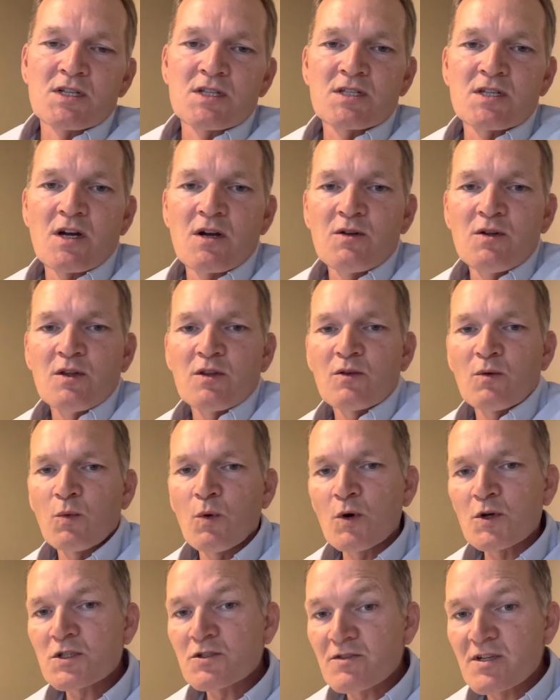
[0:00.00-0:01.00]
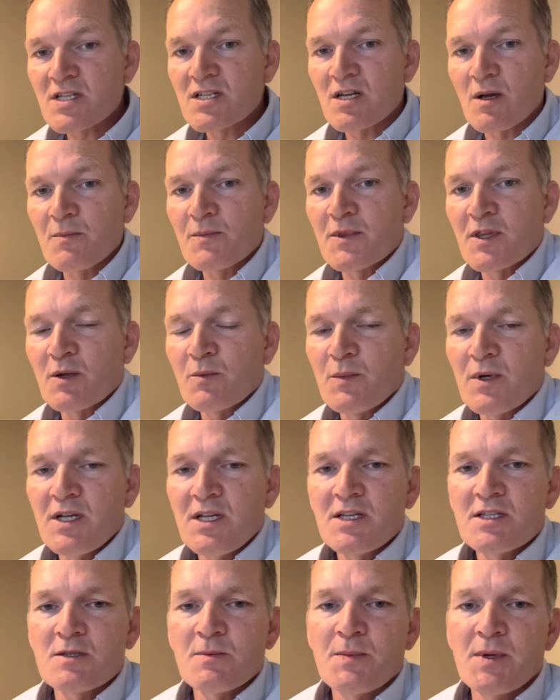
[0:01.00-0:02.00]
So the water is something we
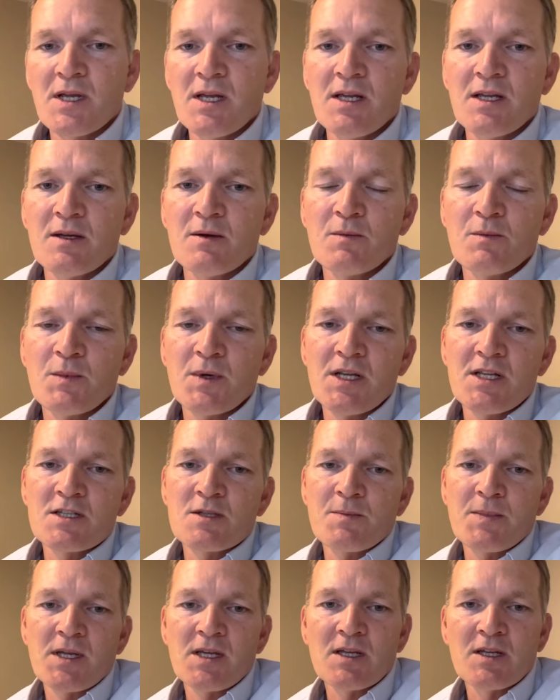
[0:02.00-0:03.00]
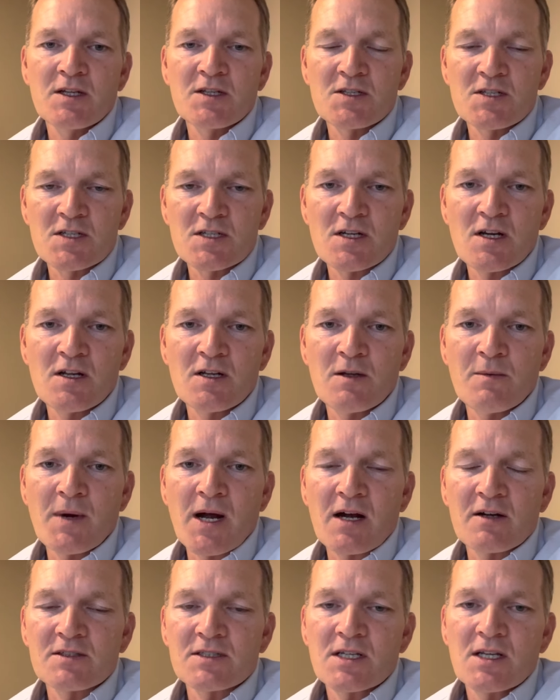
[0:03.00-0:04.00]
need to be, we need to be concerned
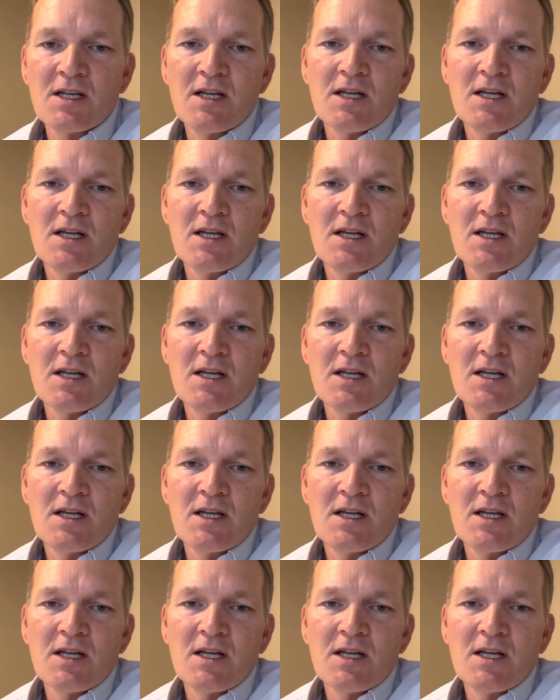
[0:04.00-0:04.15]
about.